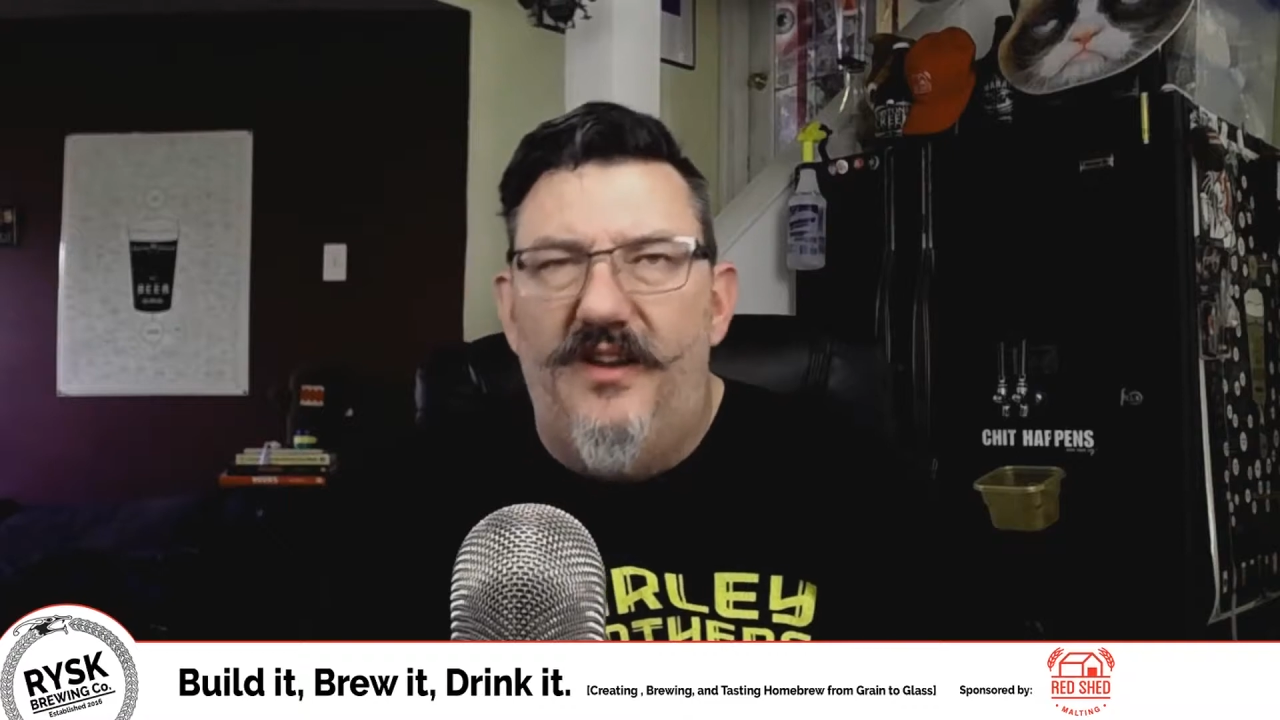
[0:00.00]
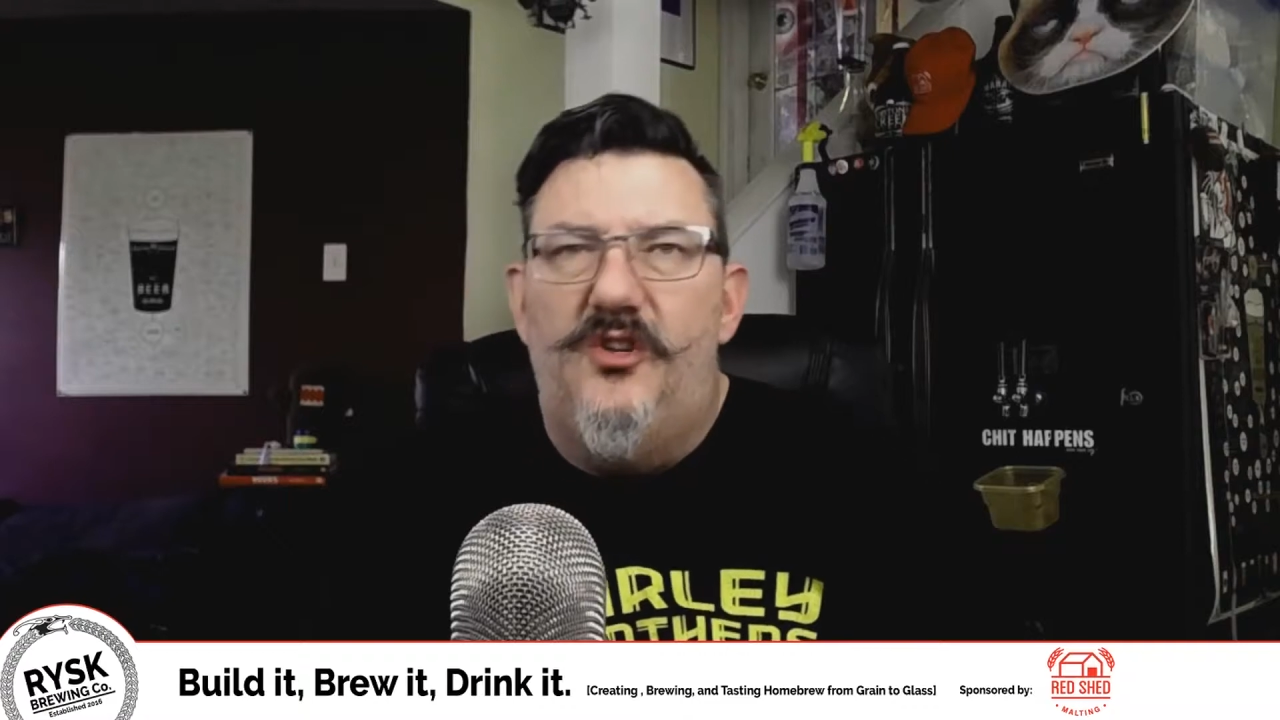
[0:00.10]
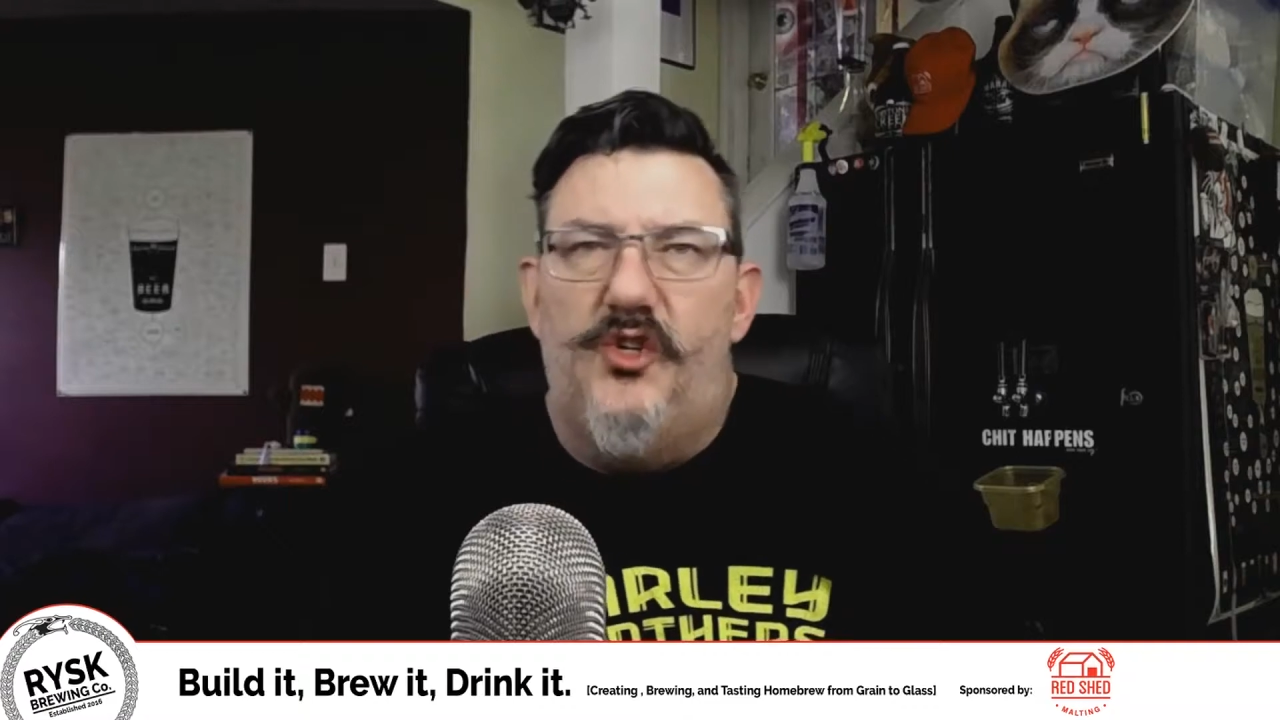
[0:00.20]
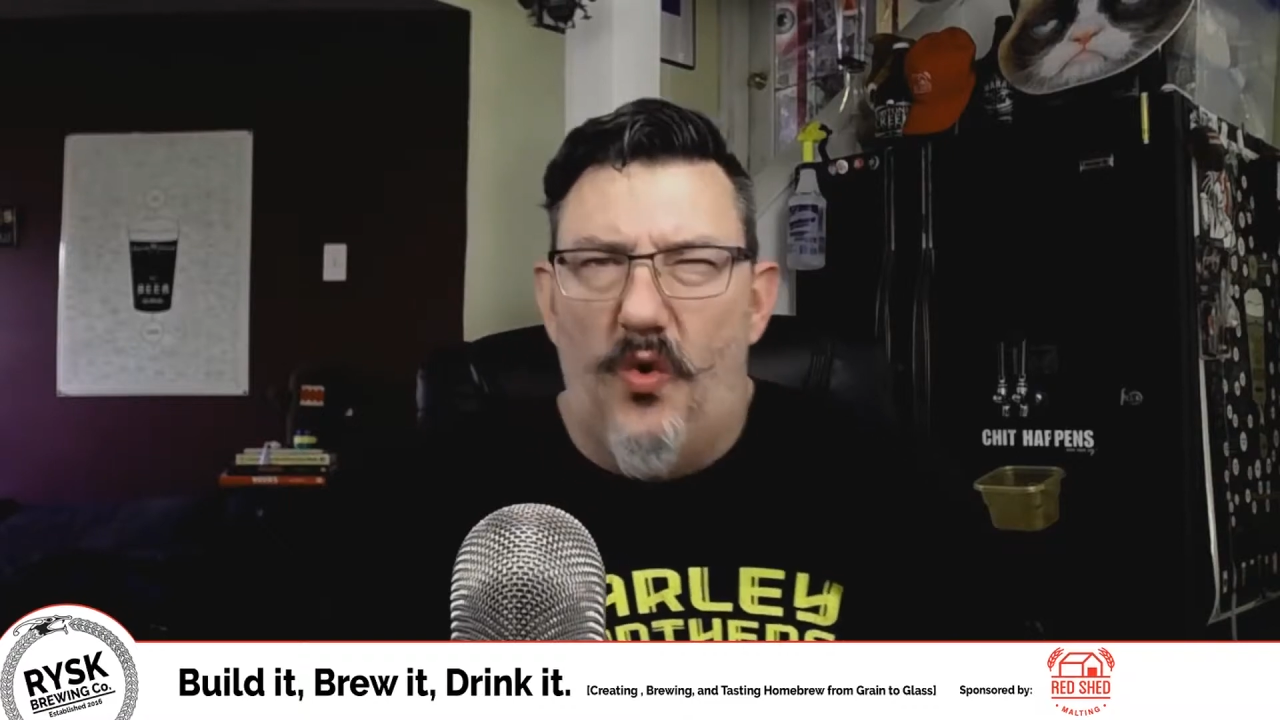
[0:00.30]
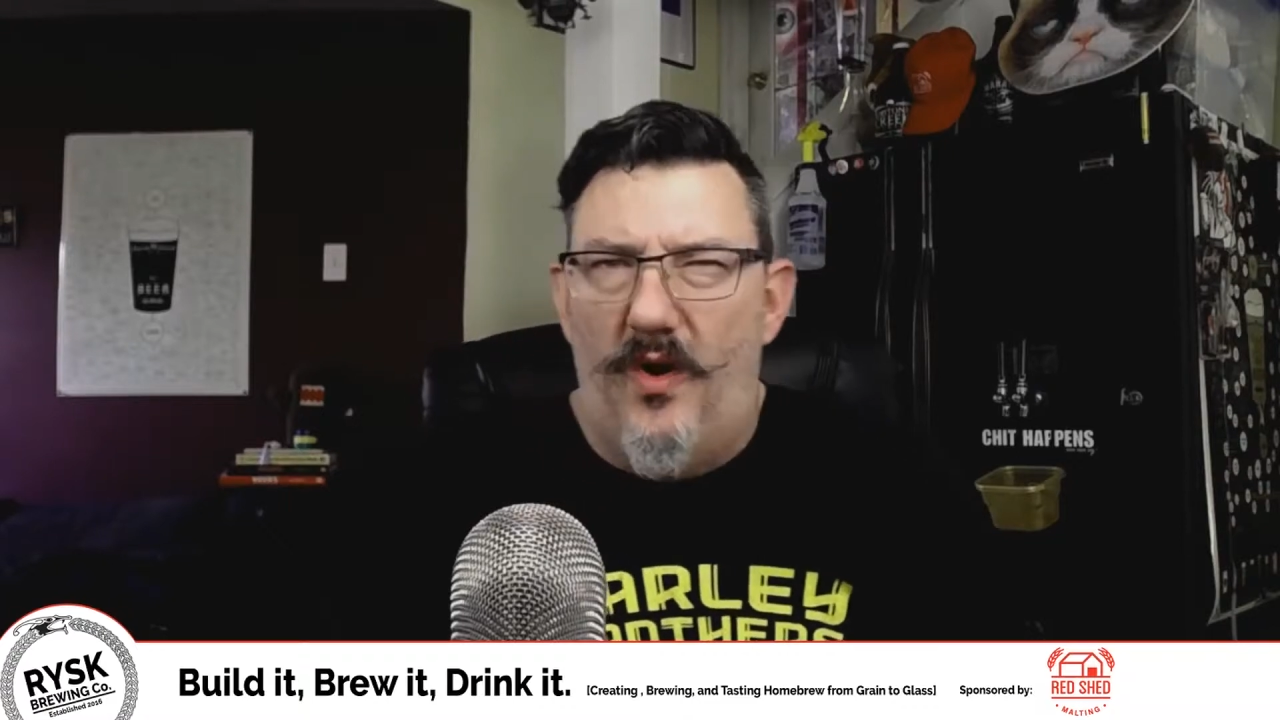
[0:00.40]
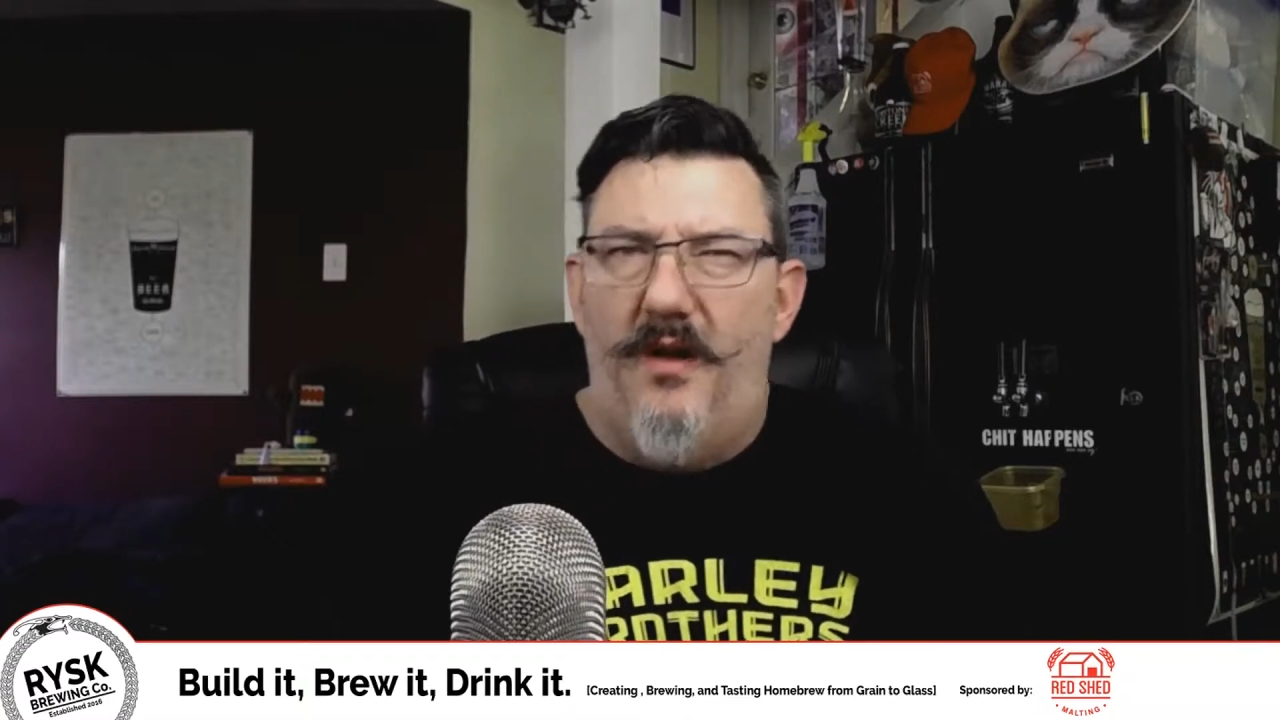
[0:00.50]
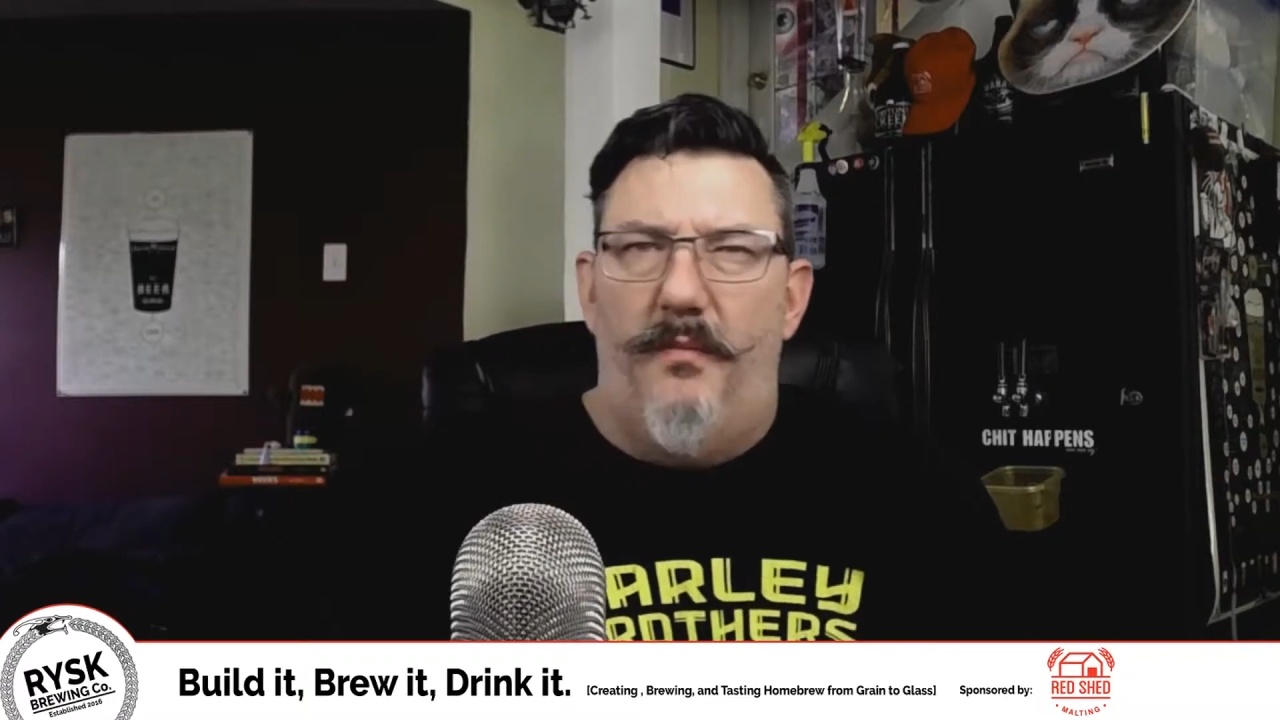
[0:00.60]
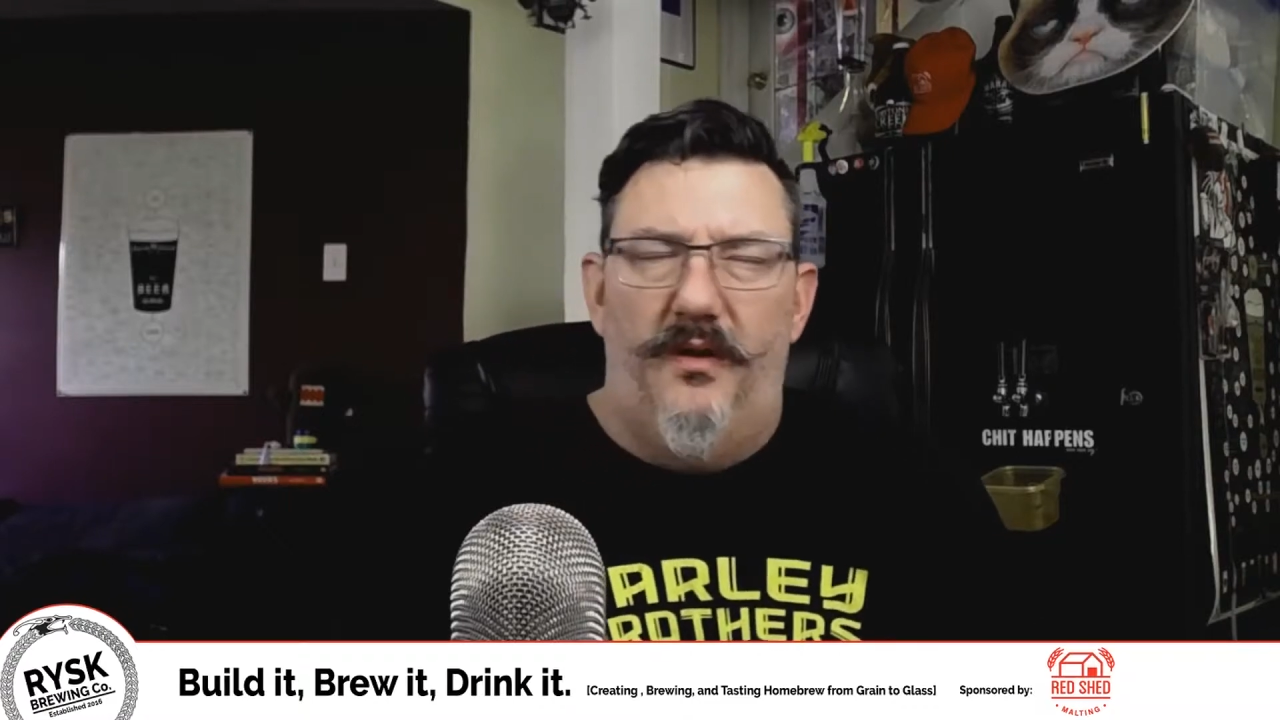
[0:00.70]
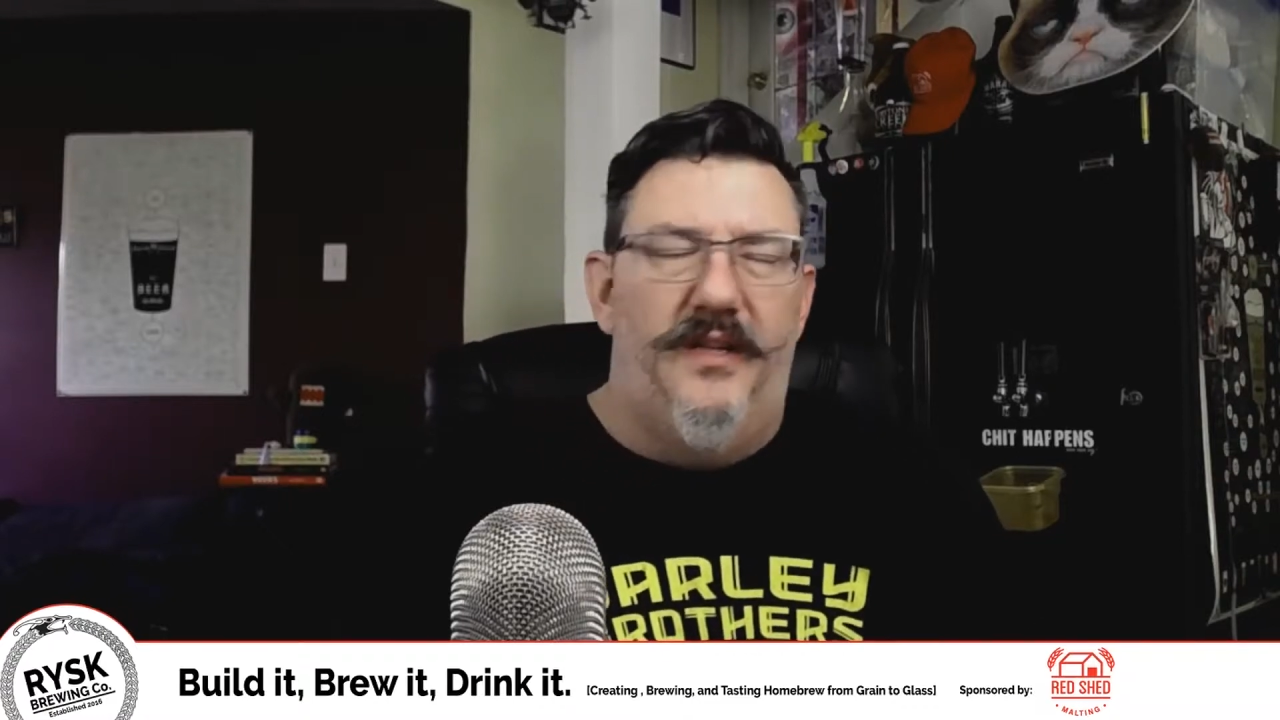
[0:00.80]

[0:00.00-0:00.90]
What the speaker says: enjoyable.